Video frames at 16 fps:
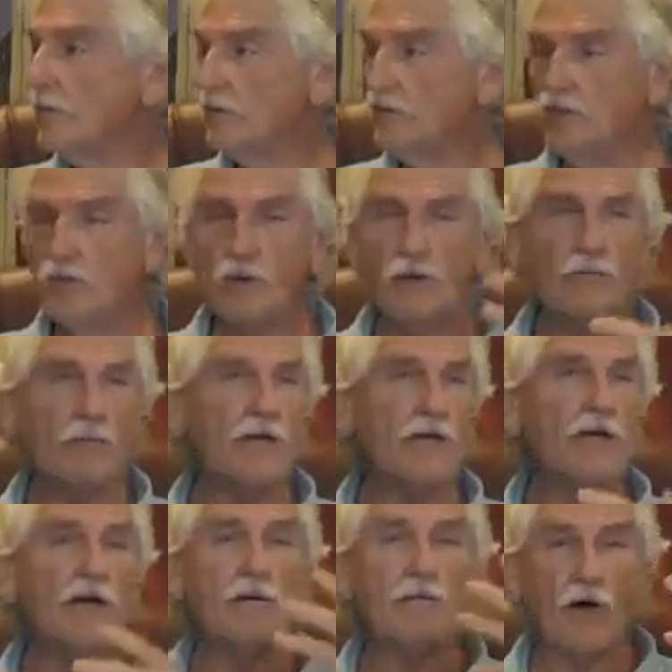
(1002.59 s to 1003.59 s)
You want to
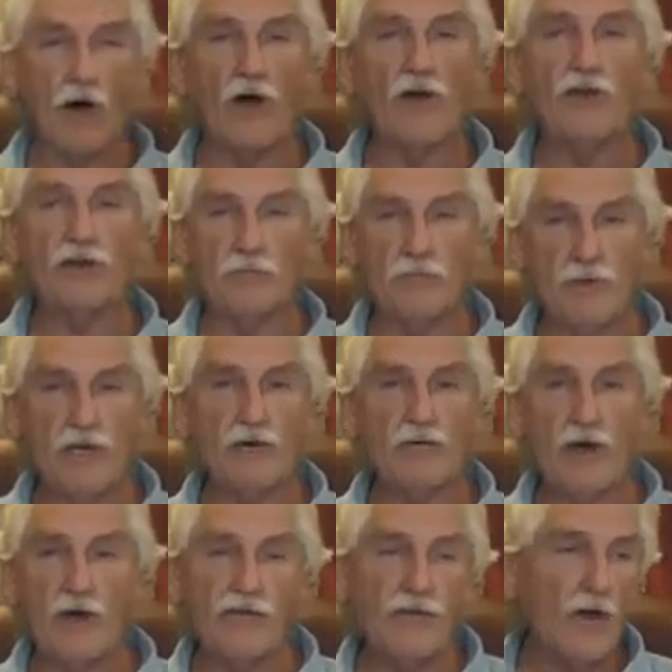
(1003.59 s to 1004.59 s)
become all you can be,
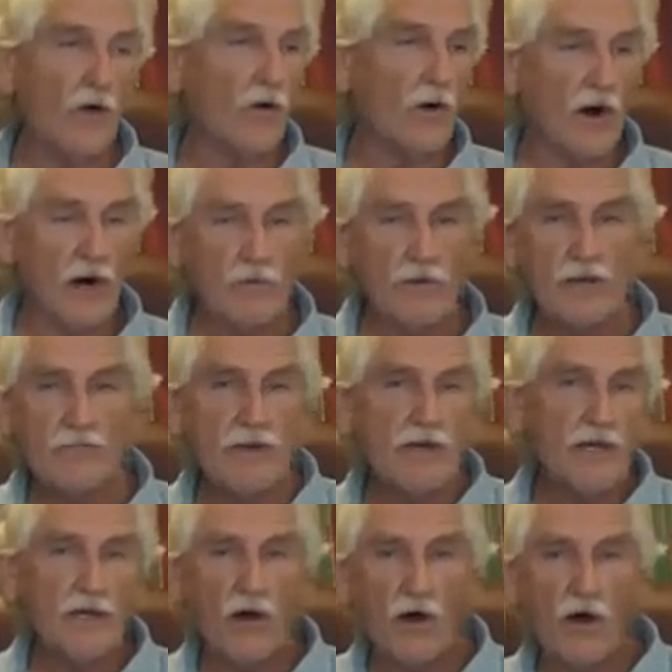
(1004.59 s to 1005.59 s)
right? The old army,
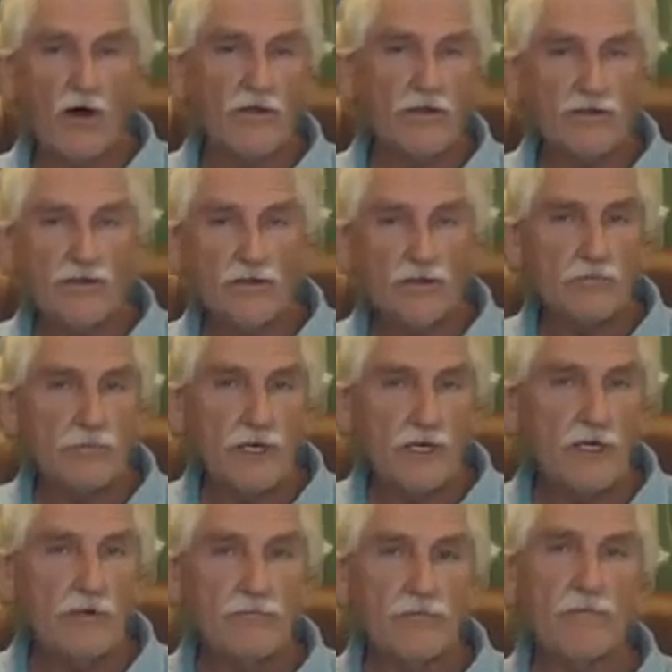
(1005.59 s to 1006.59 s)
be all that you can
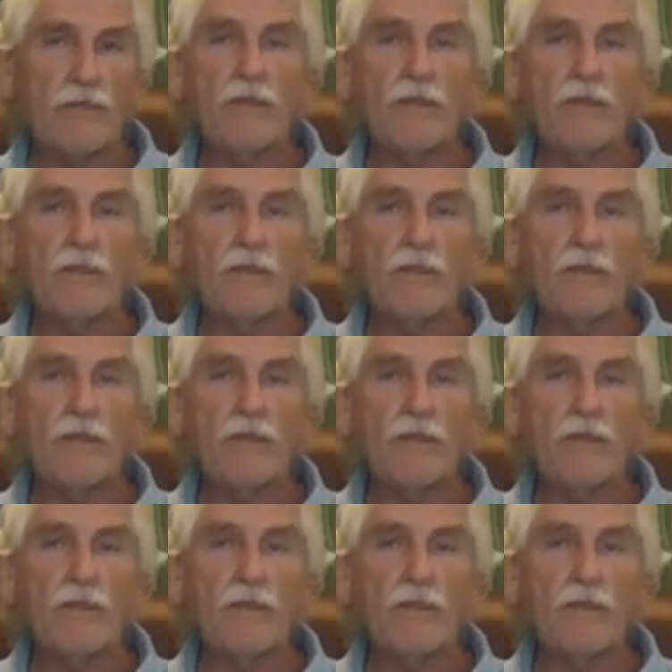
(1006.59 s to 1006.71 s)
be.